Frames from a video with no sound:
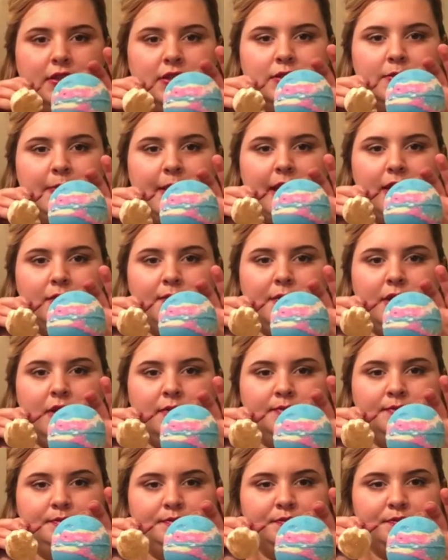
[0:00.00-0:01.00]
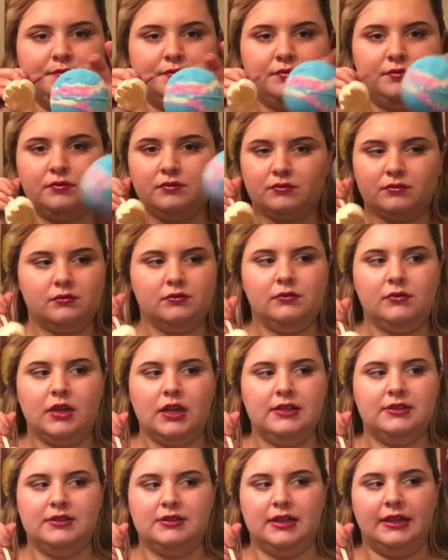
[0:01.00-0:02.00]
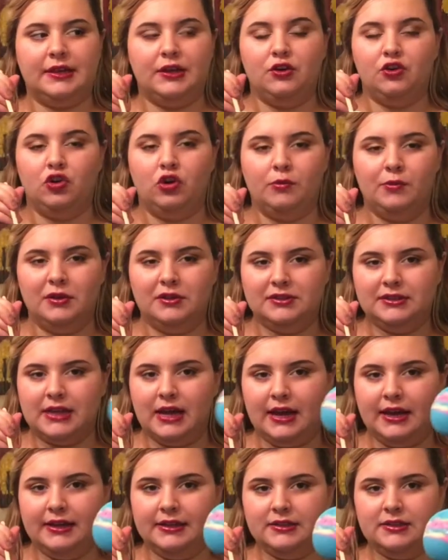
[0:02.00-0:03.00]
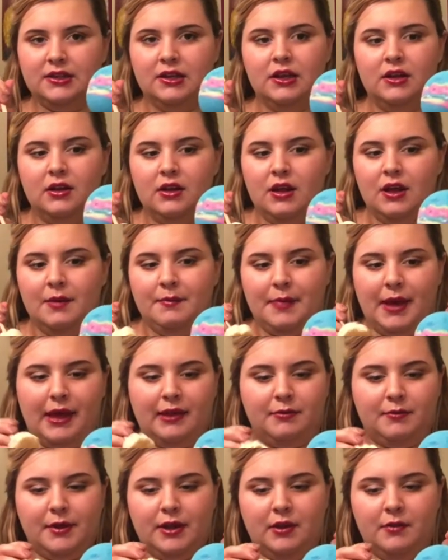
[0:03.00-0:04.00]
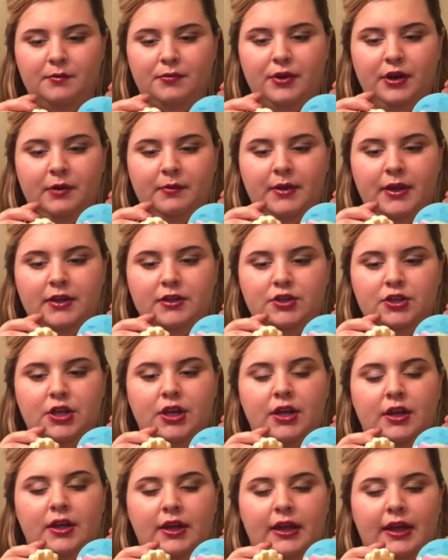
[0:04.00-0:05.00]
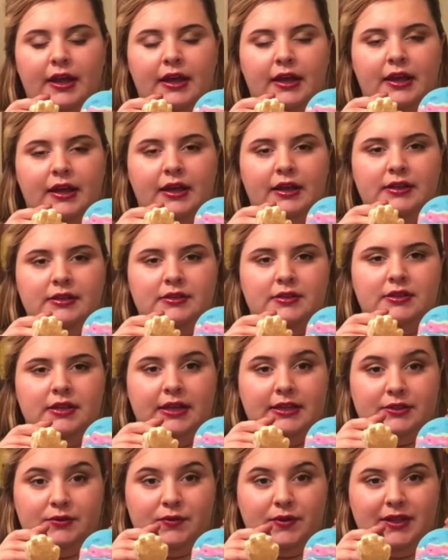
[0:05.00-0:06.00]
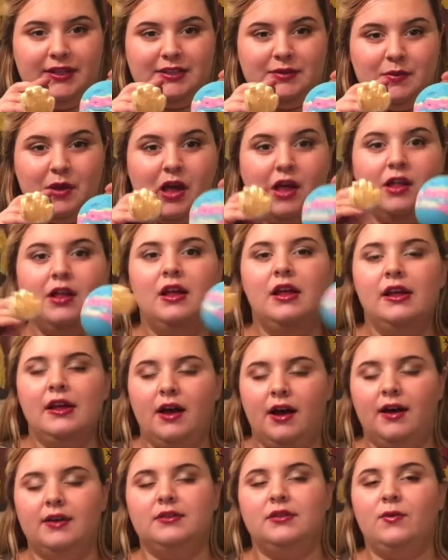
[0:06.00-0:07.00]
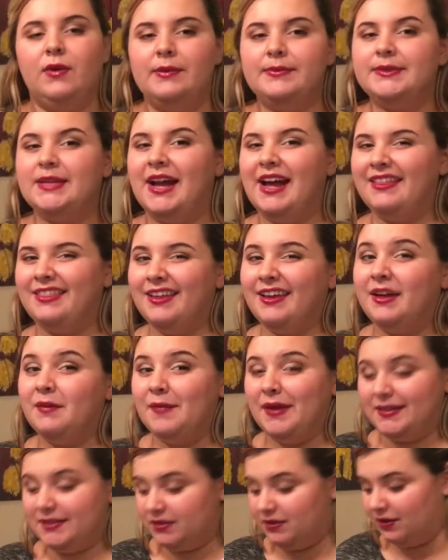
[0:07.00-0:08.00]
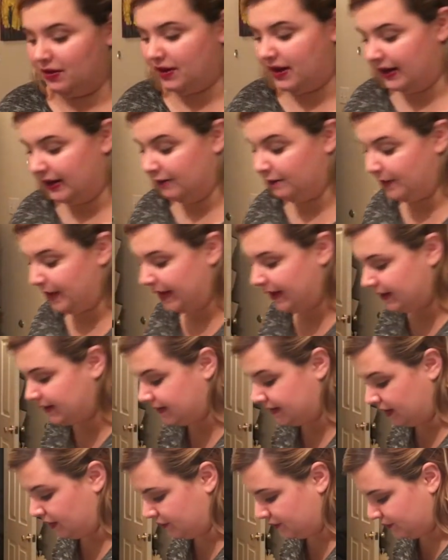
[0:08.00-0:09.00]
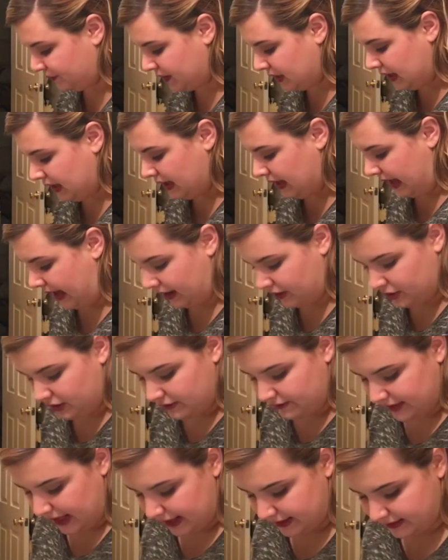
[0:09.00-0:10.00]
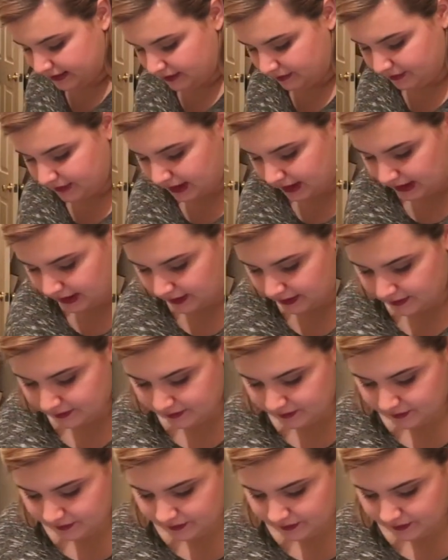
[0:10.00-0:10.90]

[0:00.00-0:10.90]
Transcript: this bath bomb. It's like a normal size bath bomb pretty much, and it's really small. On the website I think it makes it look kind of big, so I don't know if that's something